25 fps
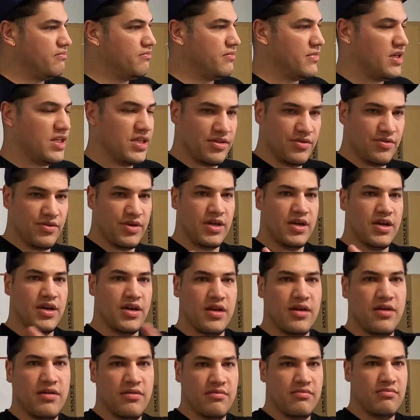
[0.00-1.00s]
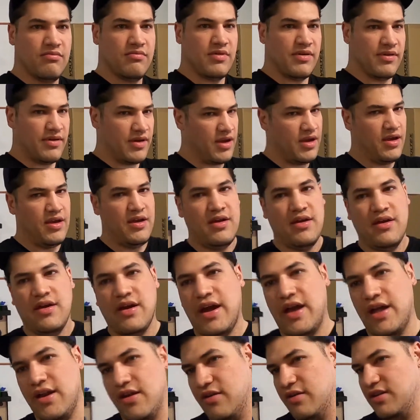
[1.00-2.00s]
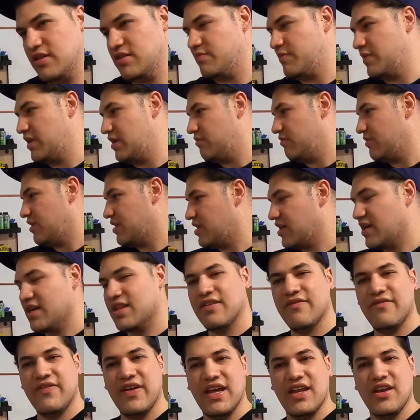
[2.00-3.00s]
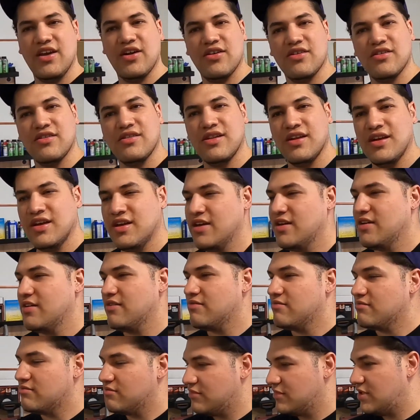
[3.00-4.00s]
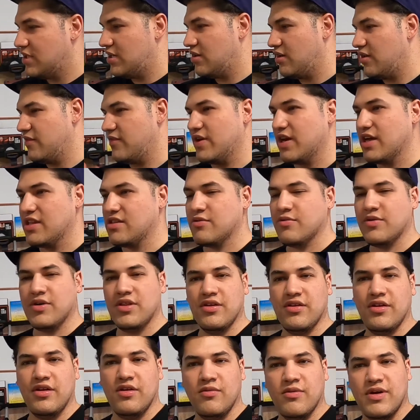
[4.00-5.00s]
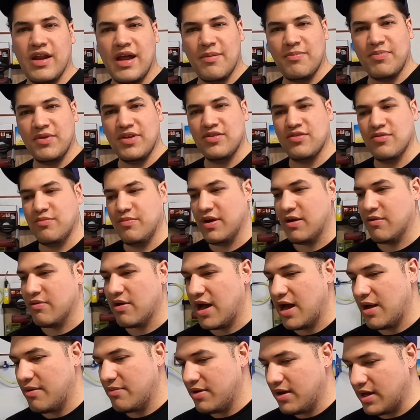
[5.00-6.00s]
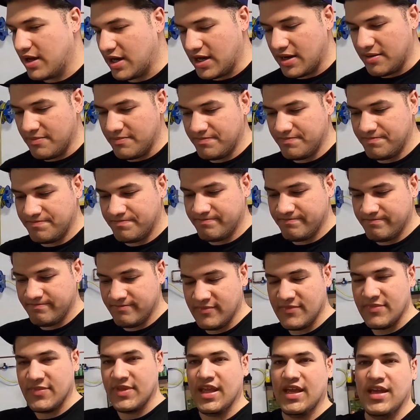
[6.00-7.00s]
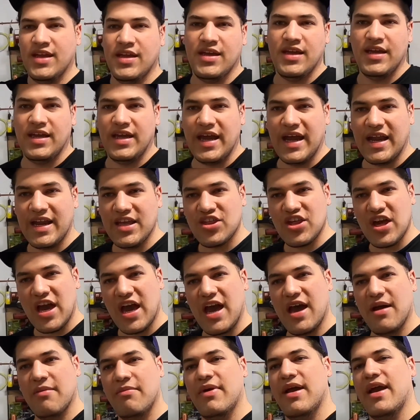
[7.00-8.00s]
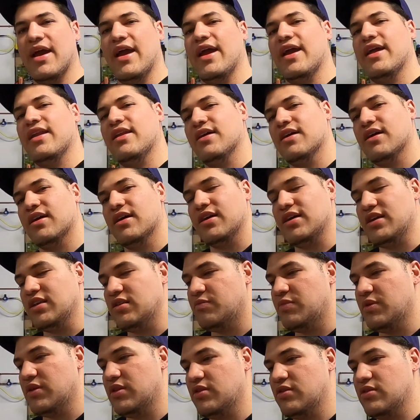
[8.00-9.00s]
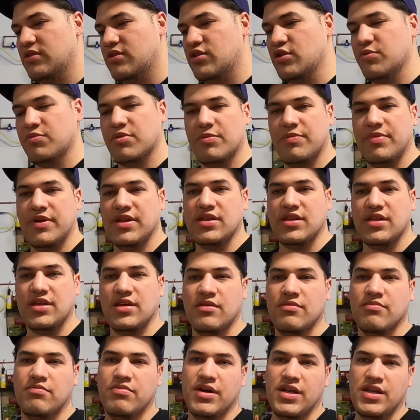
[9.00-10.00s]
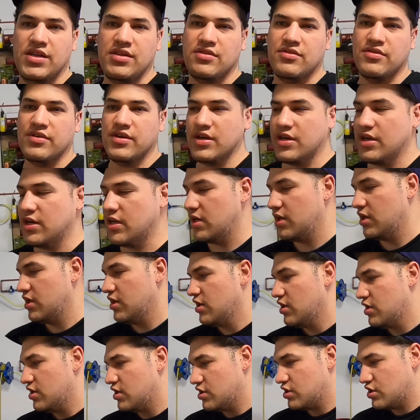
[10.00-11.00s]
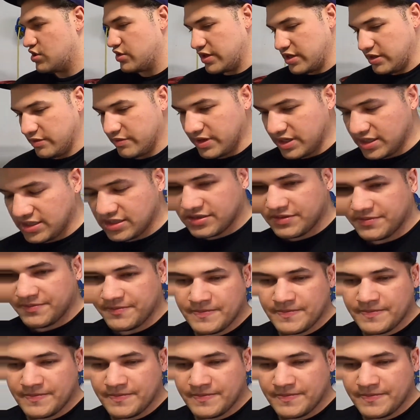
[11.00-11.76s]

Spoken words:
He's doing good. I know he's been missing on the videos. You know, if you guys are wondering what happened to Big Rob, he got a job and he's been super busy, but he's doing good. So anyways,